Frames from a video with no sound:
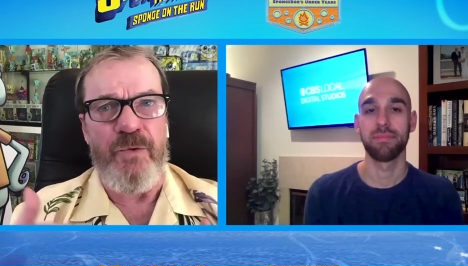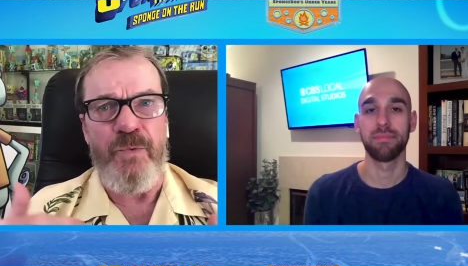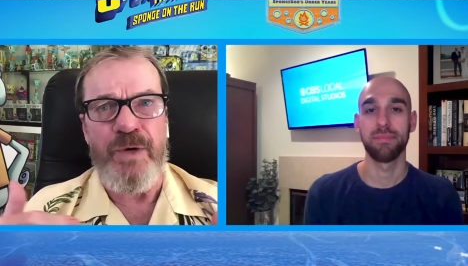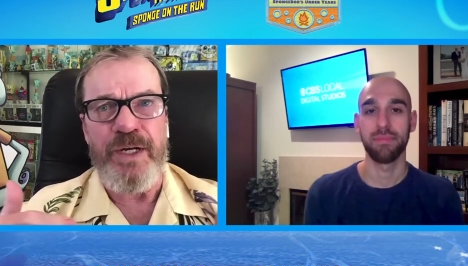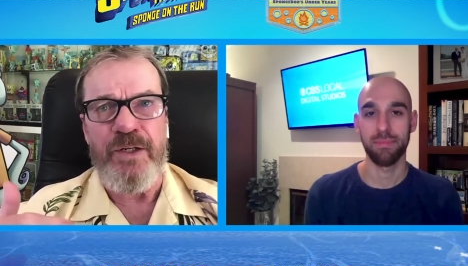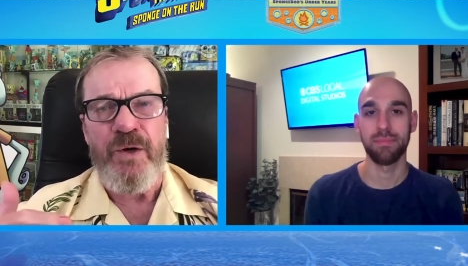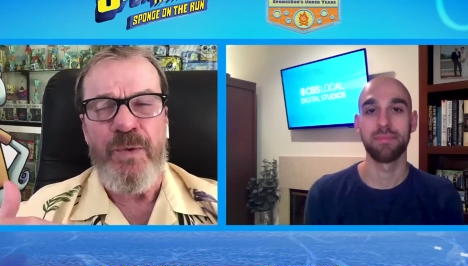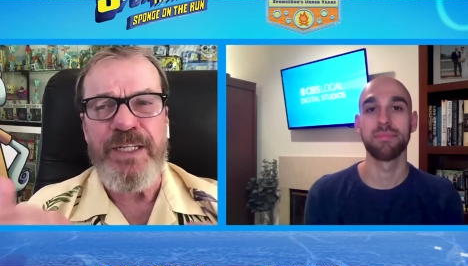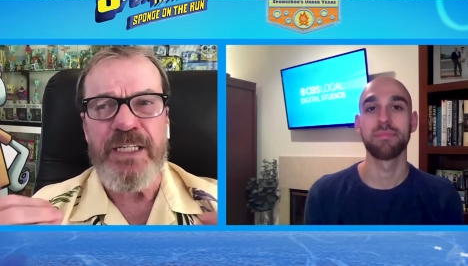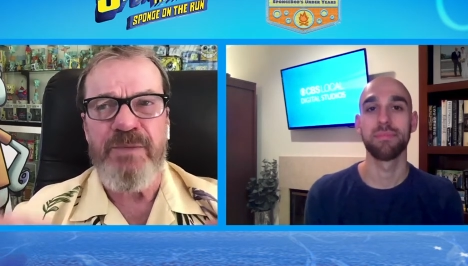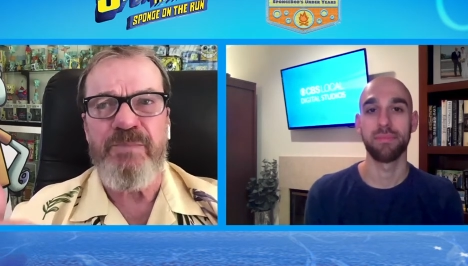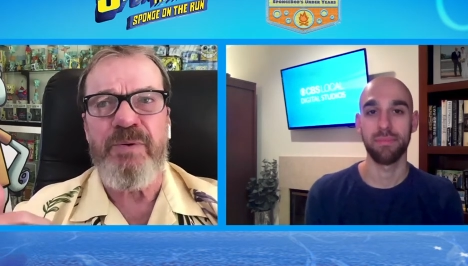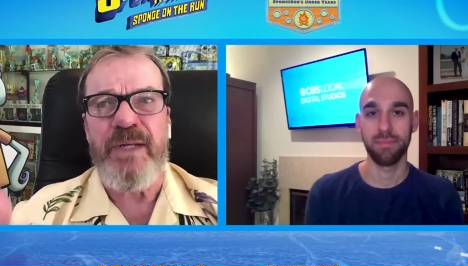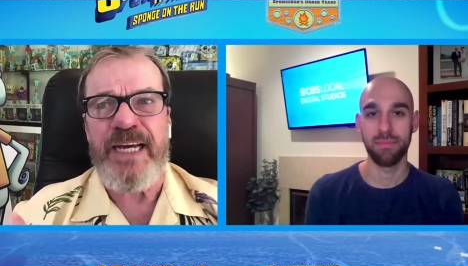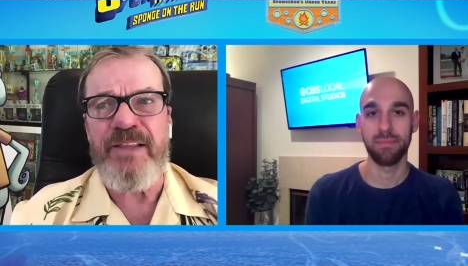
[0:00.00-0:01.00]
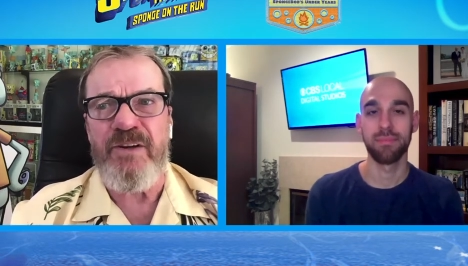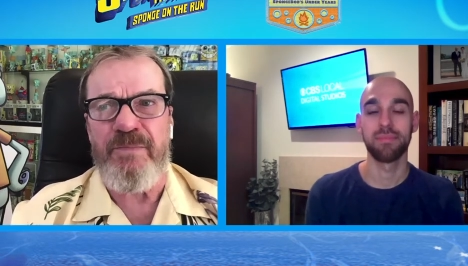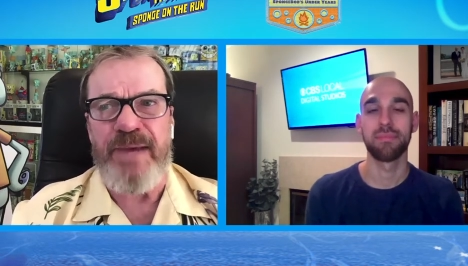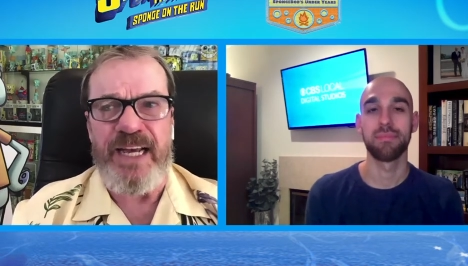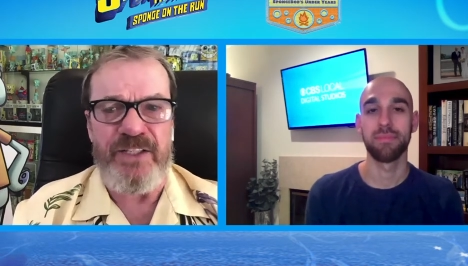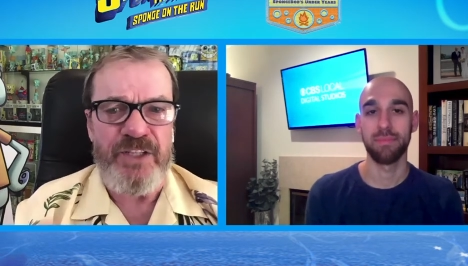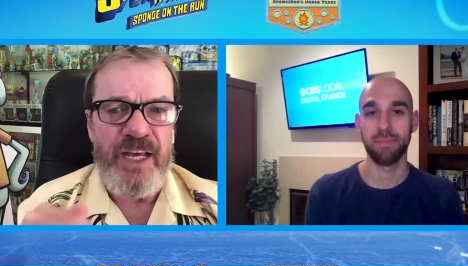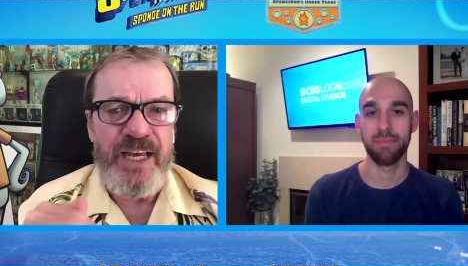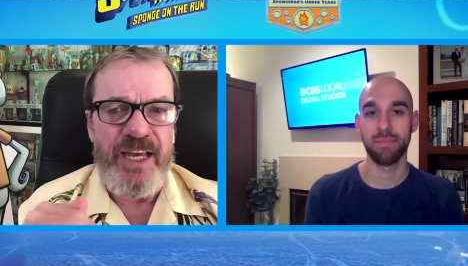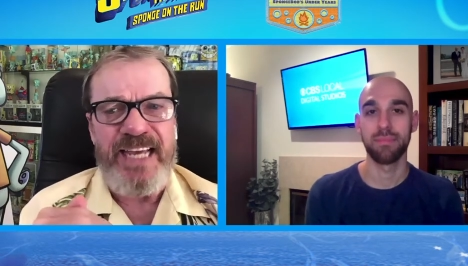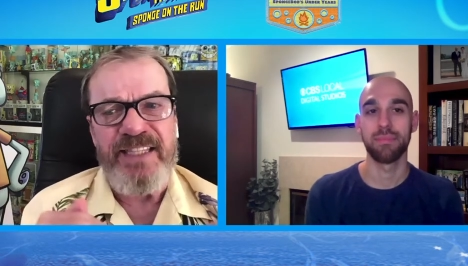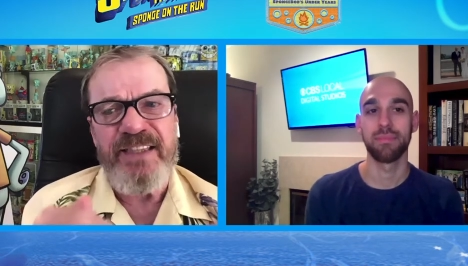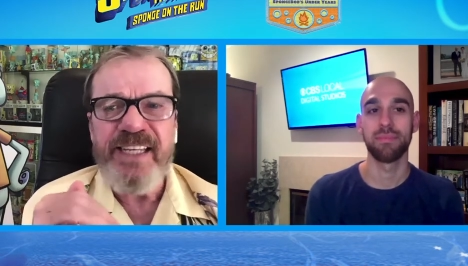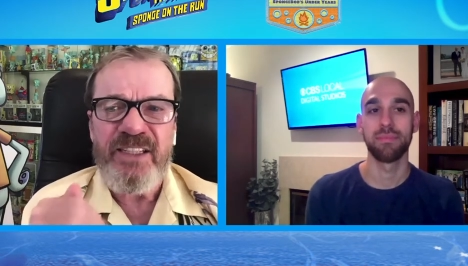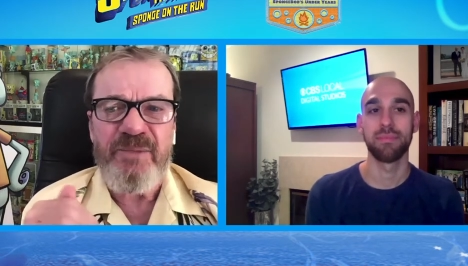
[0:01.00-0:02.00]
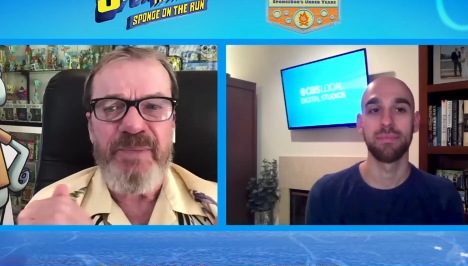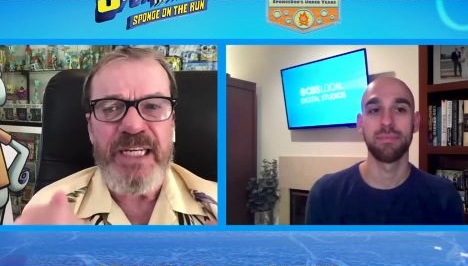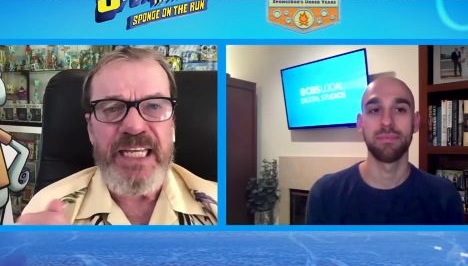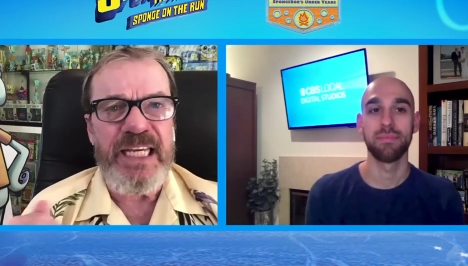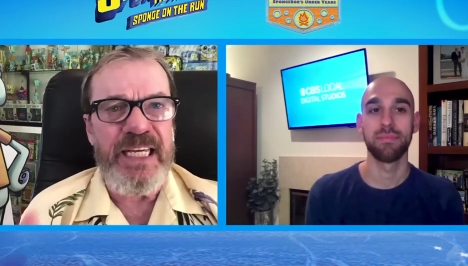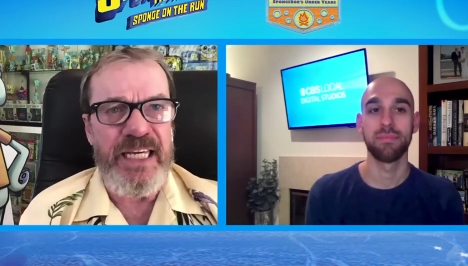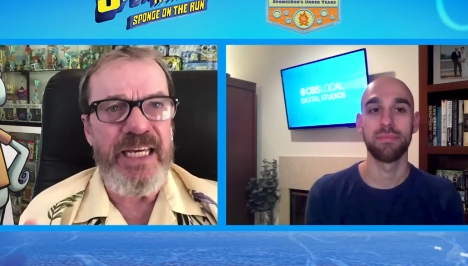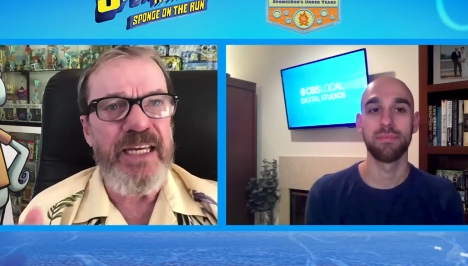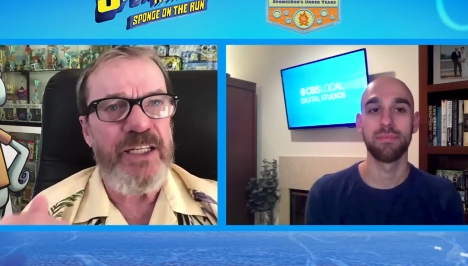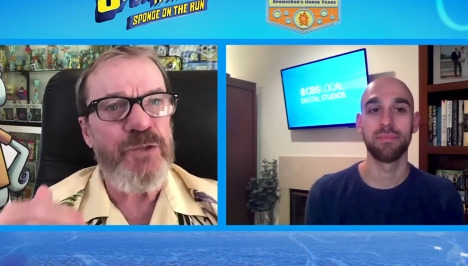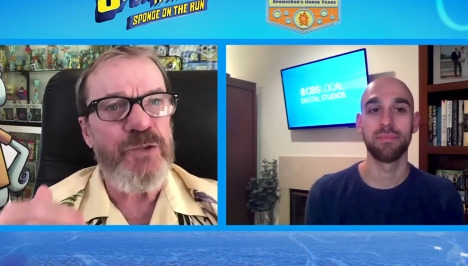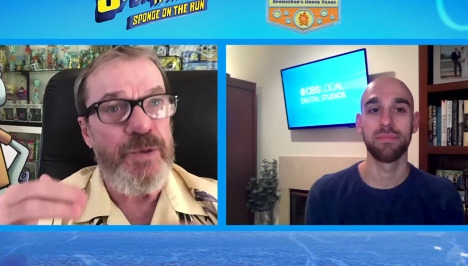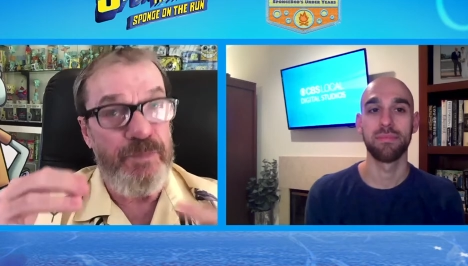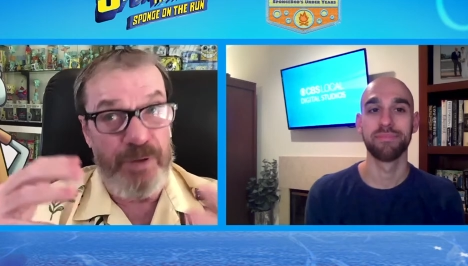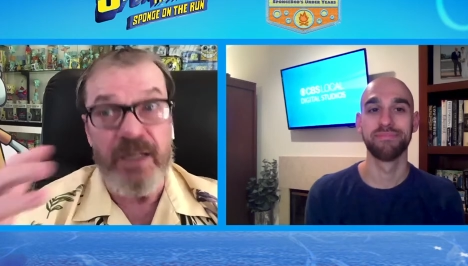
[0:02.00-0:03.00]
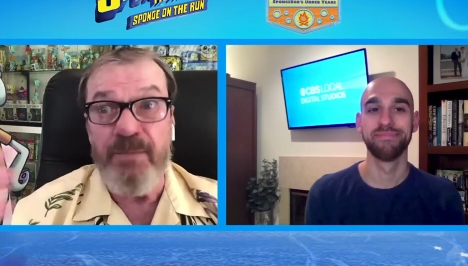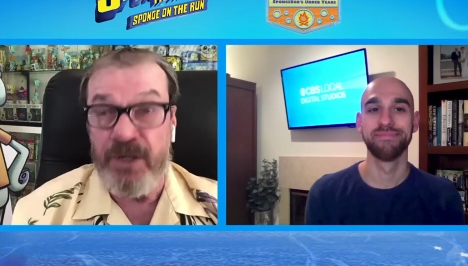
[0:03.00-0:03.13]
Speaker 1: Uh, we we didn't play them as as little bitty kids.